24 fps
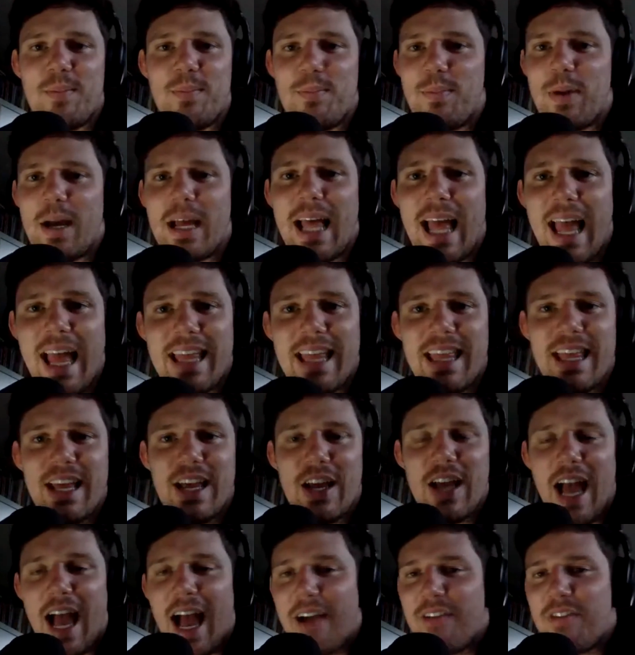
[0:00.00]
But
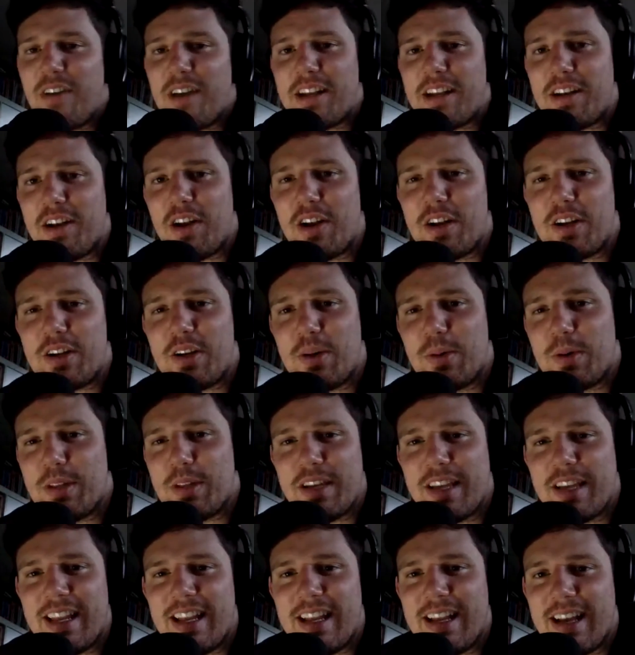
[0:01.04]
I read an article where they're
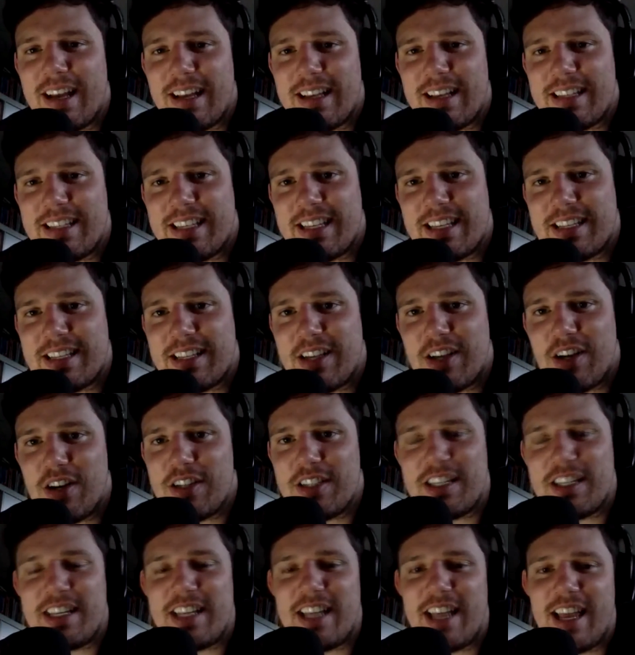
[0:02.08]
getting like 6
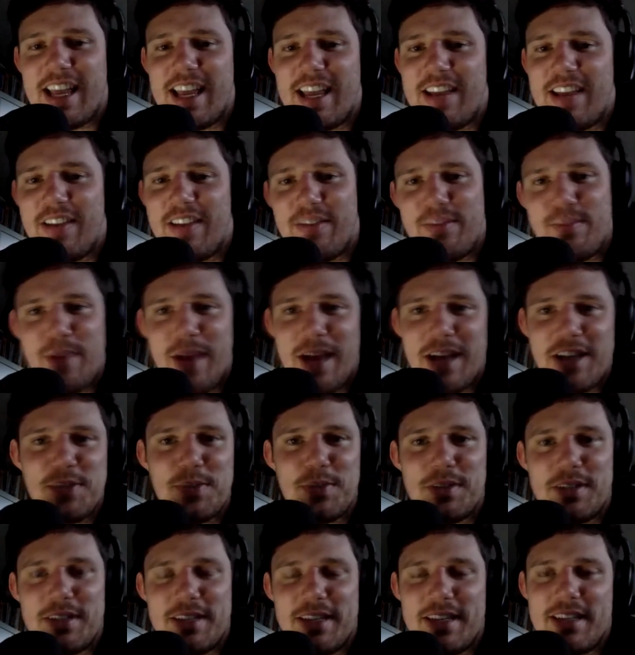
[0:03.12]
calls a day of
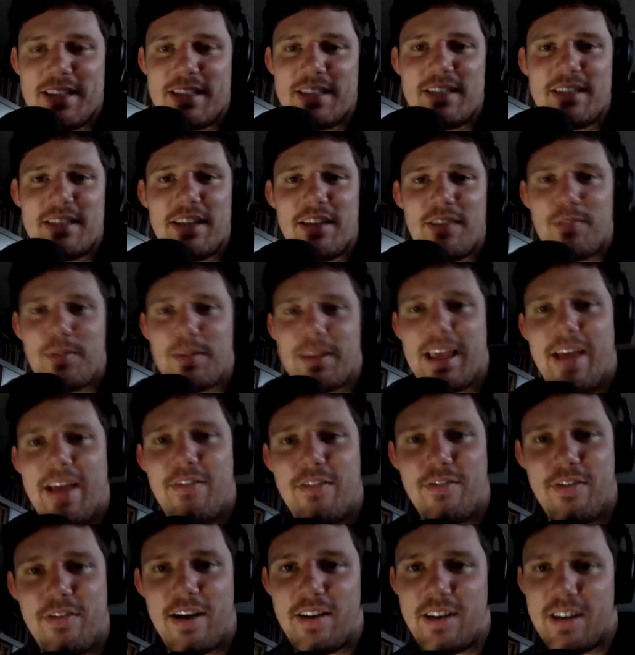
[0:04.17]
possible leads and stuff, but they
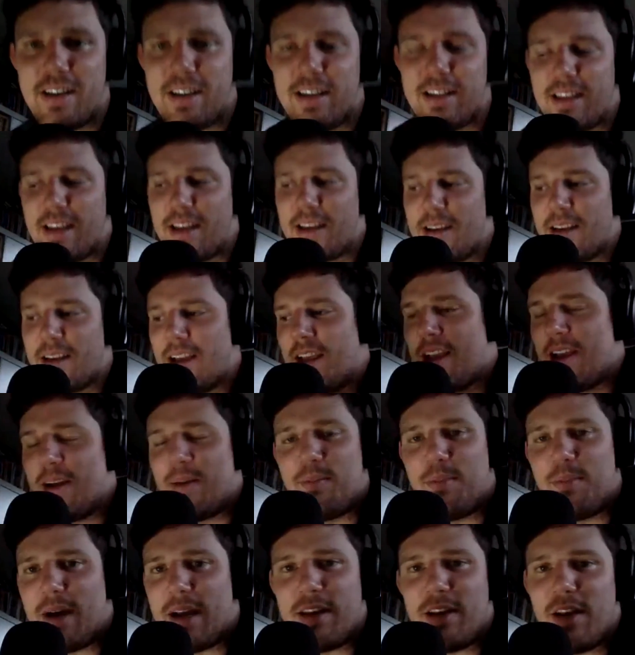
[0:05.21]
haven't found anything.
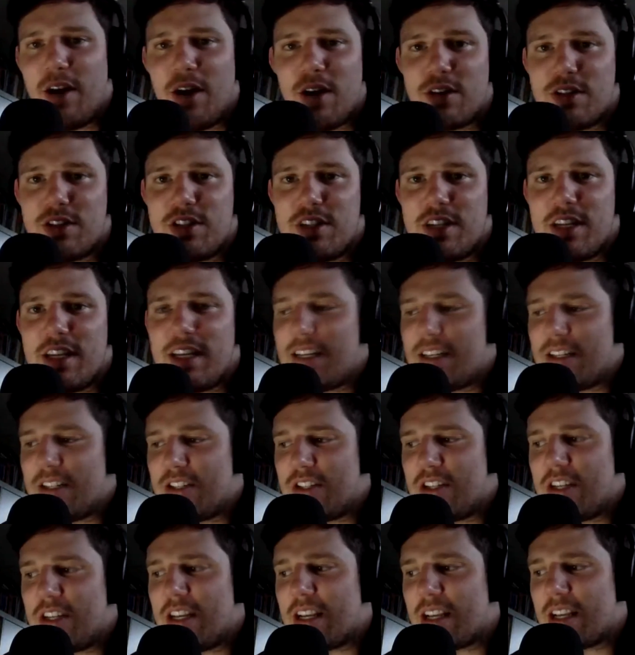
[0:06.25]
But no, she
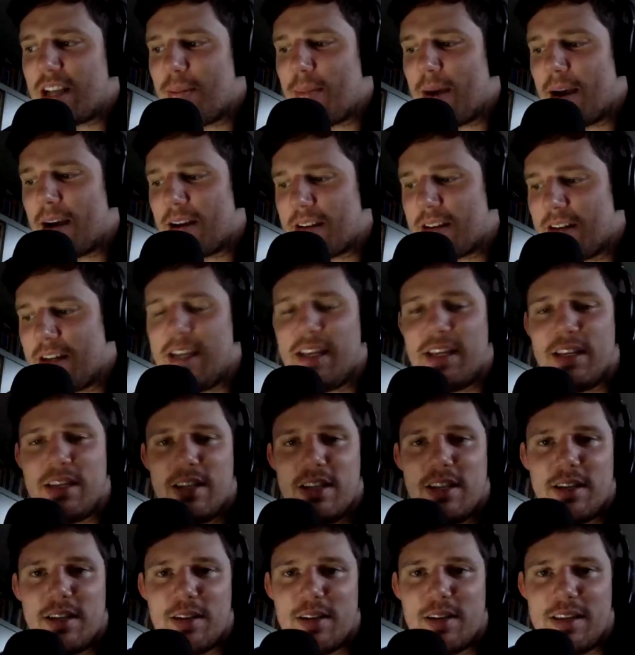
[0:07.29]
didn't come out
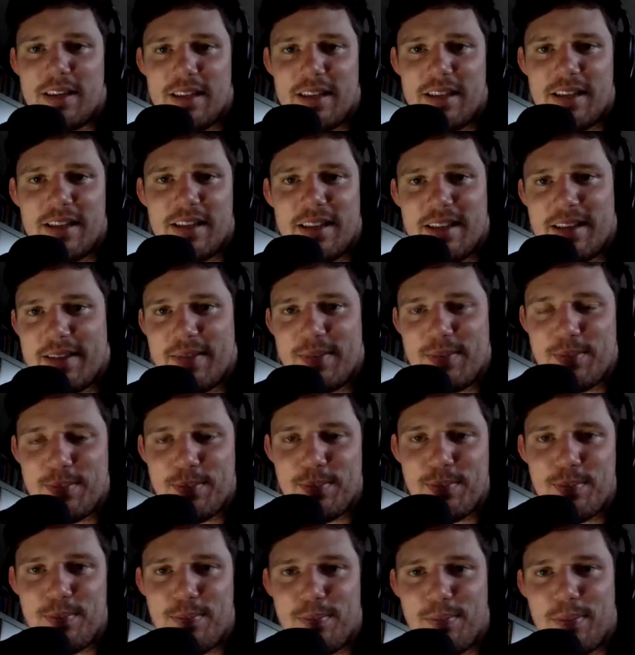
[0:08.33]
clean,
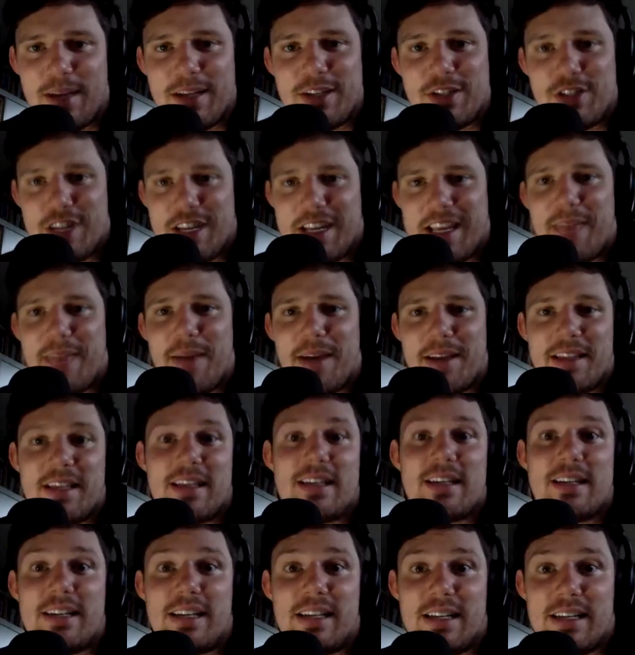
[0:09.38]
but she came out the
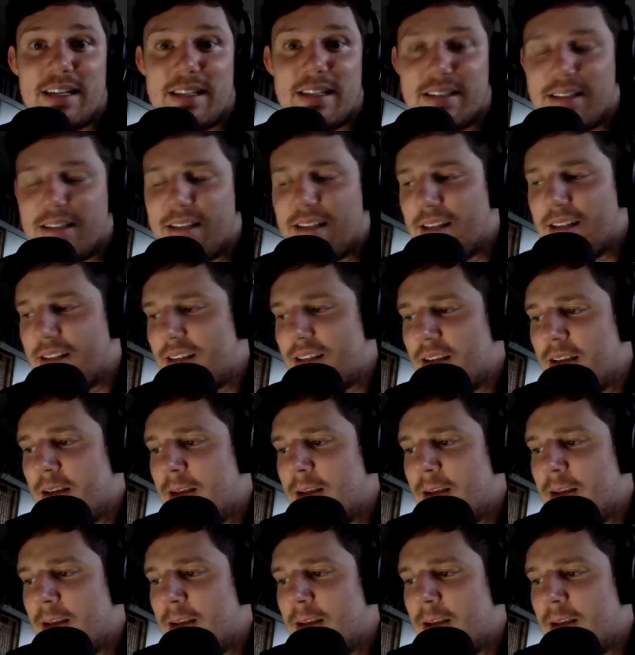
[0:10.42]
cleanest. And